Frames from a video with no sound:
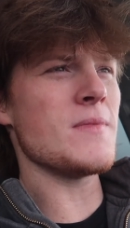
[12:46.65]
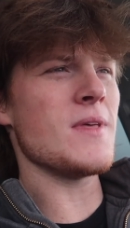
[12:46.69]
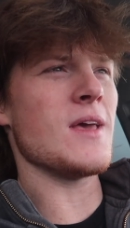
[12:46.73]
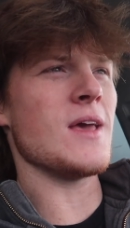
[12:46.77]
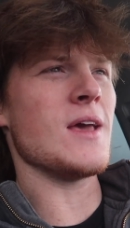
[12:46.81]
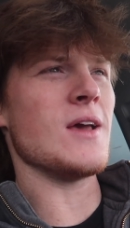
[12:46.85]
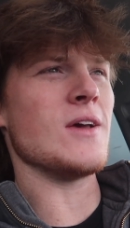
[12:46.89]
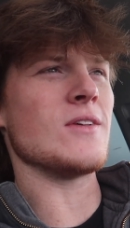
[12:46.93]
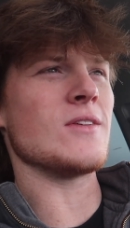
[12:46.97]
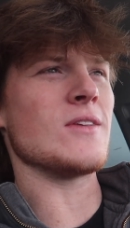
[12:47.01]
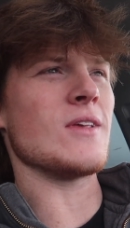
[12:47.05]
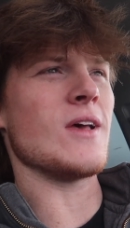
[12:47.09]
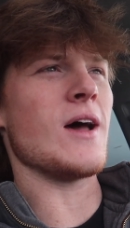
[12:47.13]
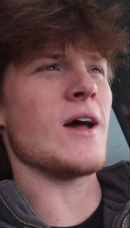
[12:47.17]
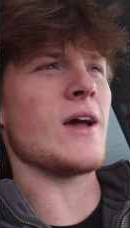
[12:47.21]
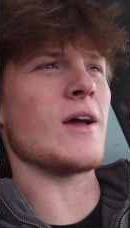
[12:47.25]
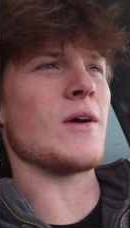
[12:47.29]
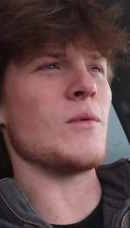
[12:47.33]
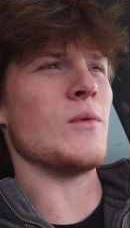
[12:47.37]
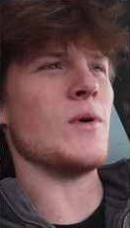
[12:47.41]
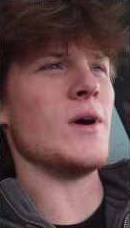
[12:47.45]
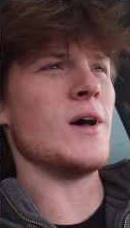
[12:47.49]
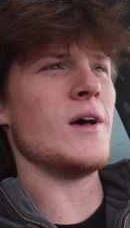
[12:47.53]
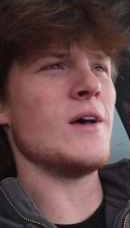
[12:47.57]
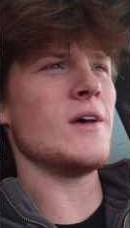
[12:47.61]
He was like,
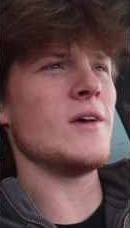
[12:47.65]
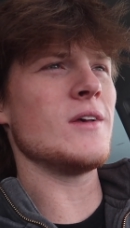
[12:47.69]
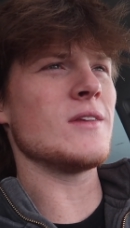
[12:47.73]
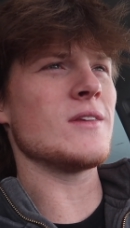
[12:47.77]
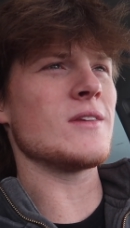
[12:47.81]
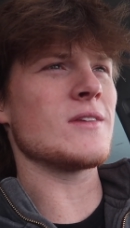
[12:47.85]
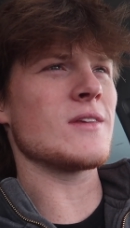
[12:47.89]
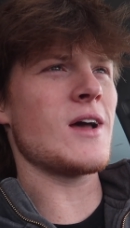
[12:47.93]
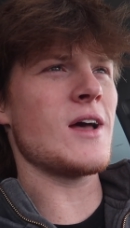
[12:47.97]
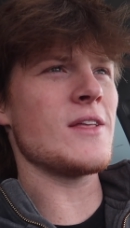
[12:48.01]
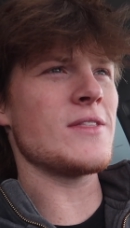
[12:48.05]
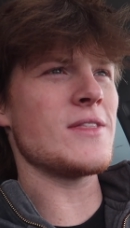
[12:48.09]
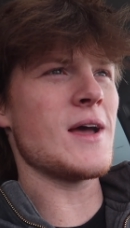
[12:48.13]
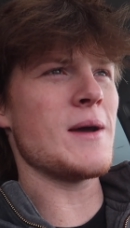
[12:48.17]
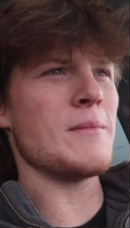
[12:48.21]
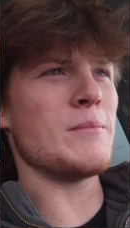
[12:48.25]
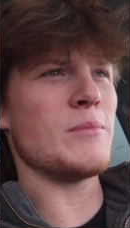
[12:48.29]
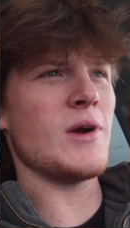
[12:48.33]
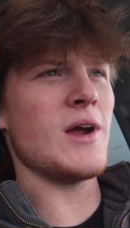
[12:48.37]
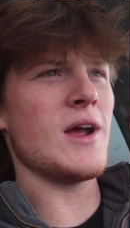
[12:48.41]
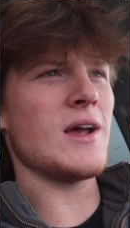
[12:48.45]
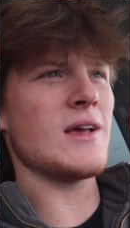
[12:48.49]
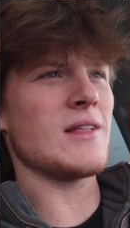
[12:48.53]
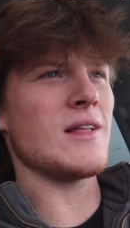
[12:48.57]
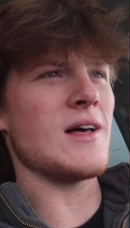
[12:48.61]
"Well, it's got that
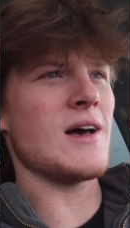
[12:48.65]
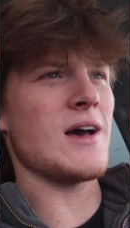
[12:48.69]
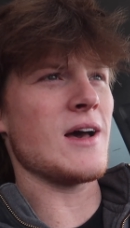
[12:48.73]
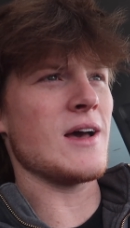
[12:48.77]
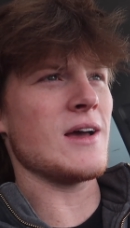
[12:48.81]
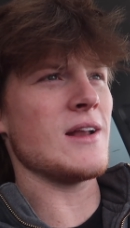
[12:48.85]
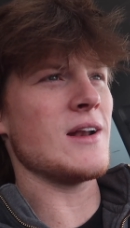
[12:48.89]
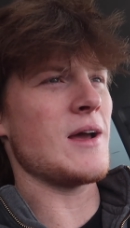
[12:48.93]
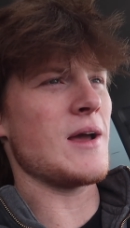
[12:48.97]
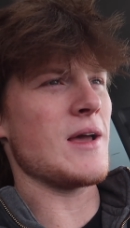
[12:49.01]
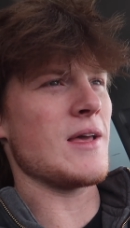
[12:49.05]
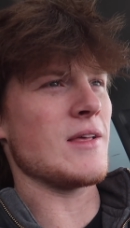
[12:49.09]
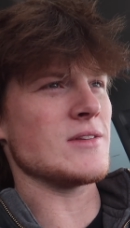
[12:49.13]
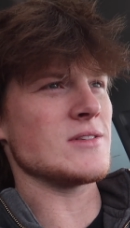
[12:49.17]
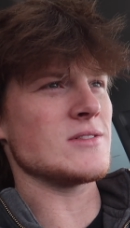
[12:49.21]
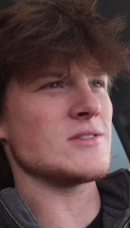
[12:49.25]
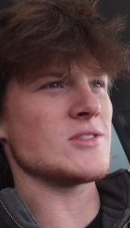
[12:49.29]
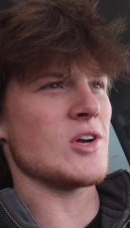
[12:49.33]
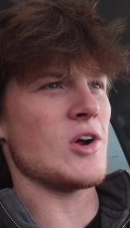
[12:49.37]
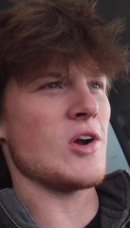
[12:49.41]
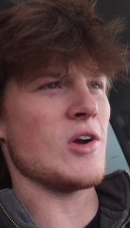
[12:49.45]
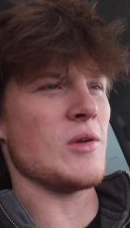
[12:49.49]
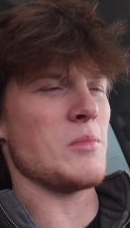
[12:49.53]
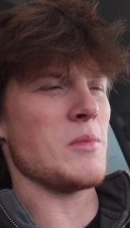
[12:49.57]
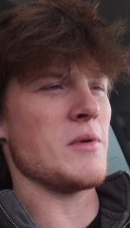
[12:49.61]
brake line." I
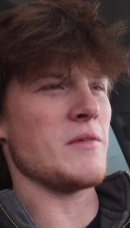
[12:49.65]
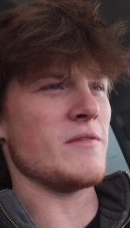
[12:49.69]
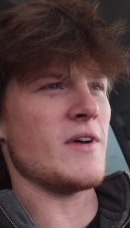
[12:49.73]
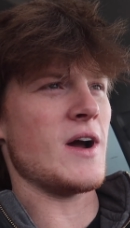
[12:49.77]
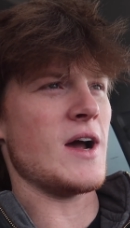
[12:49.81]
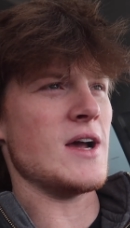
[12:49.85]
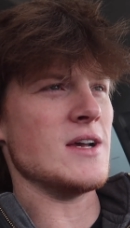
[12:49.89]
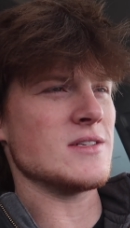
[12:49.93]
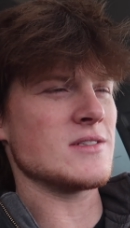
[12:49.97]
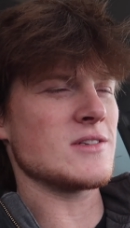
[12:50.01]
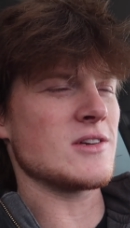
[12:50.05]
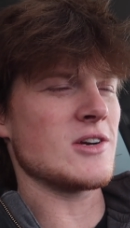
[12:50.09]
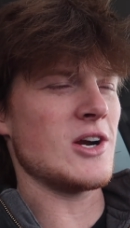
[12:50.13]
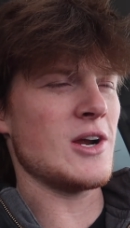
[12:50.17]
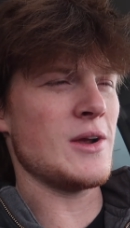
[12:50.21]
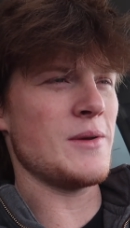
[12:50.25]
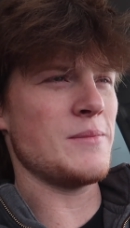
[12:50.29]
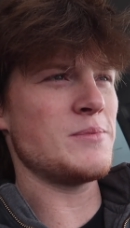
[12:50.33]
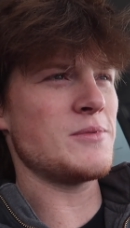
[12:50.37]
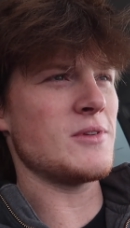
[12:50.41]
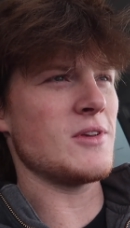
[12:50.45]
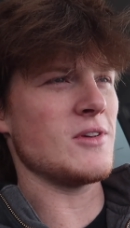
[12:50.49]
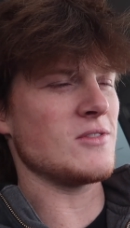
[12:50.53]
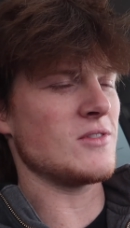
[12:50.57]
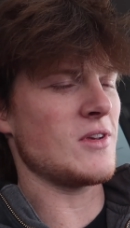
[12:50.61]
showed him the vice
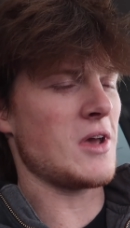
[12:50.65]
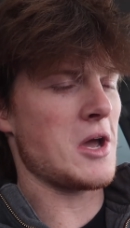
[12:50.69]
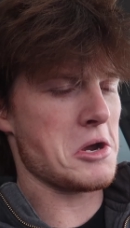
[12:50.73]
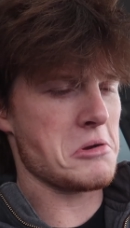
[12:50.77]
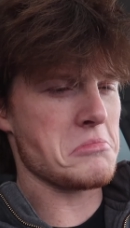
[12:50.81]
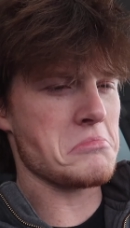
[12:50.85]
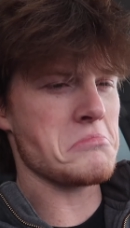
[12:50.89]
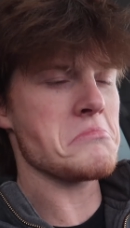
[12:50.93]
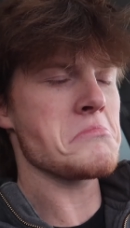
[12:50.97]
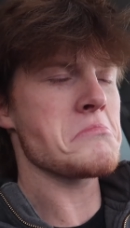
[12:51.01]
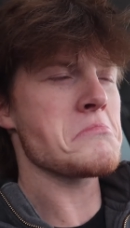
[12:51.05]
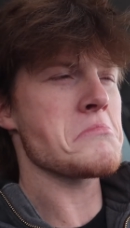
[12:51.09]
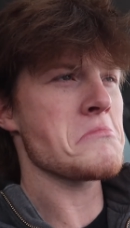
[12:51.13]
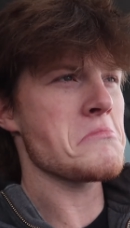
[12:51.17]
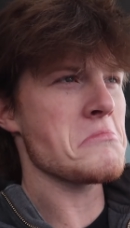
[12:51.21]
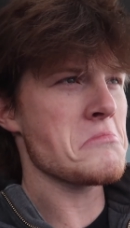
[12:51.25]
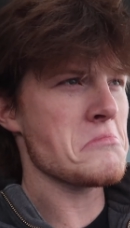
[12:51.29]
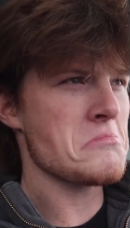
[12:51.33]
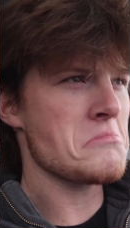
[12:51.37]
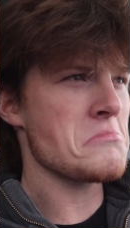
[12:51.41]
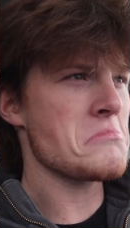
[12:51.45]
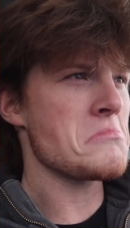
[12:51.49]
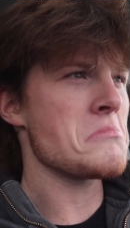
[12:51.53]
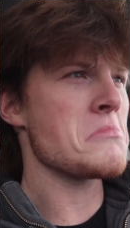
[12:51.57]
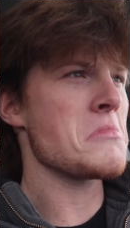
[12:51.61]
grips. He was like,
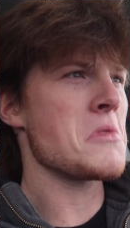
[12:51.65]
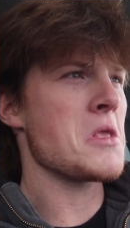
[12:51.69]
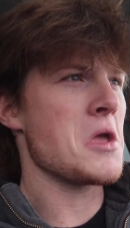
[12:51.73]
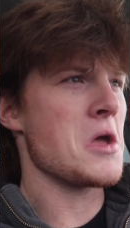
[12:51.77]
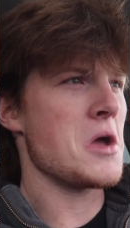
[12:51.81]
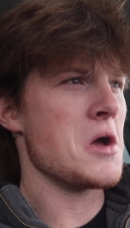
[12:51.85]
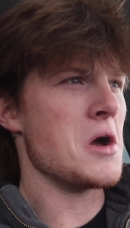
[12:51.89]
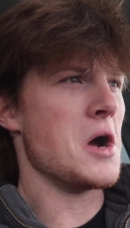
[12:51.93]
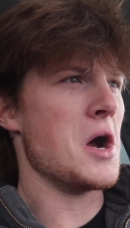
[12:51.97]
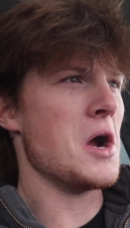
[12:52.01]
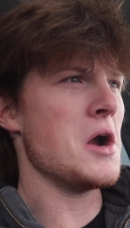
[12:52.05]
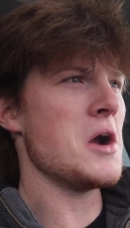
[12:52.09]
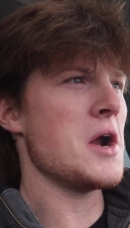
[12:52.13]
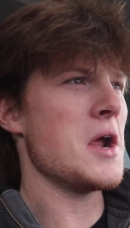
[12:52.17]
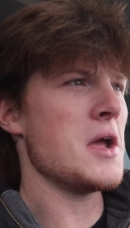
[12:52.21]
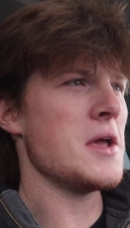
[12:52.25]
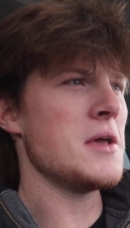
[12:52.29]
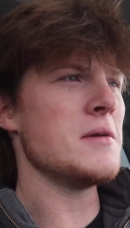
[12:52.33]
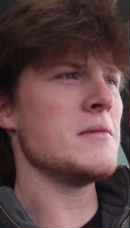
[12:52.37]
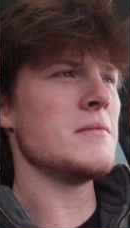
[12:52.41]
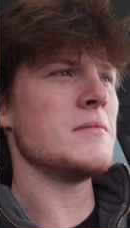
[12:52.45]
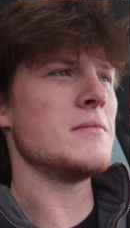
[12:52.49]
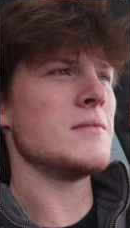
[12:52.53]
"All right."